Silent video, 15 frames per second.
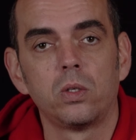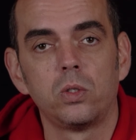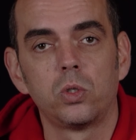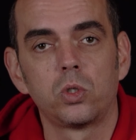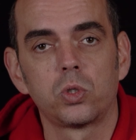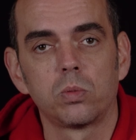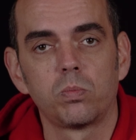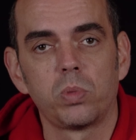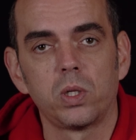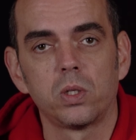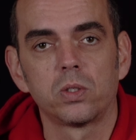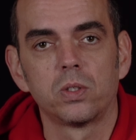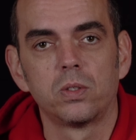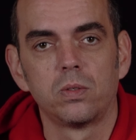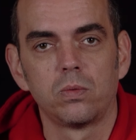you should
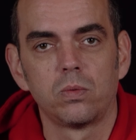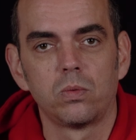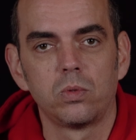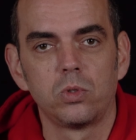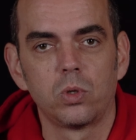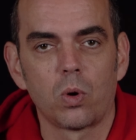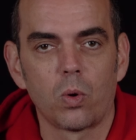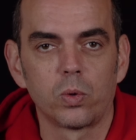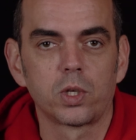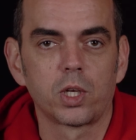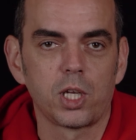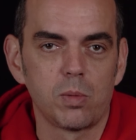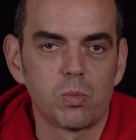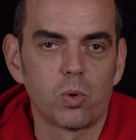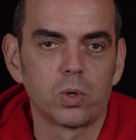build your own
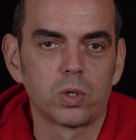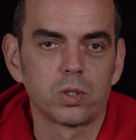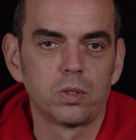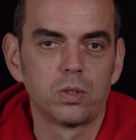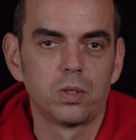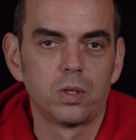keyboard